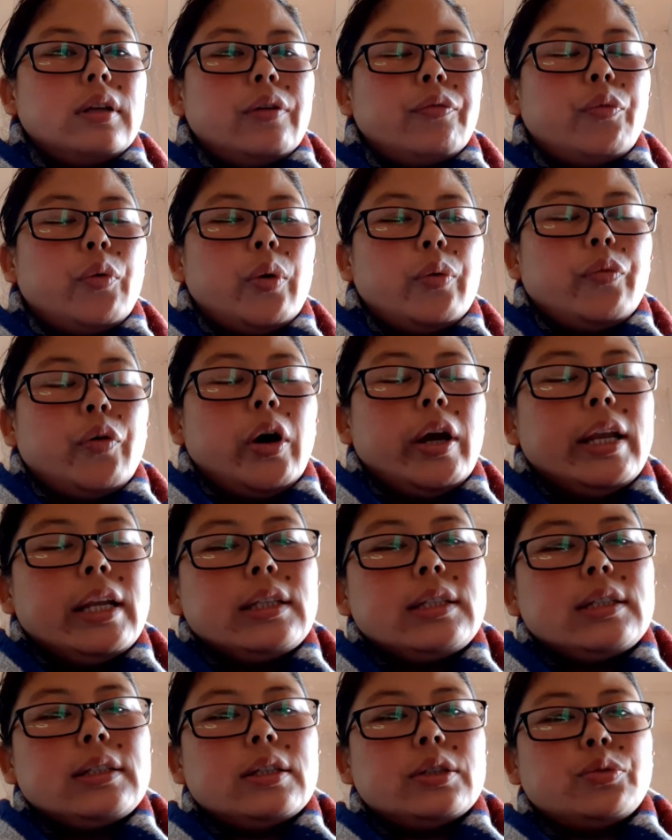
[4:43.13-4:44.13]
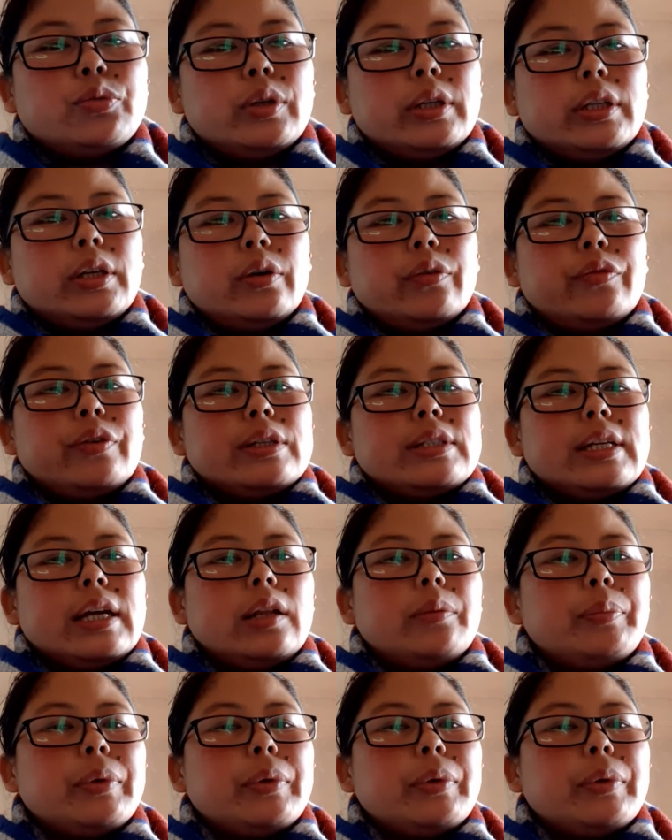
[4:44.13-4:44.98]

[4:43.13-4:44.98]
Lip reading: violated the Treaty of Versailles?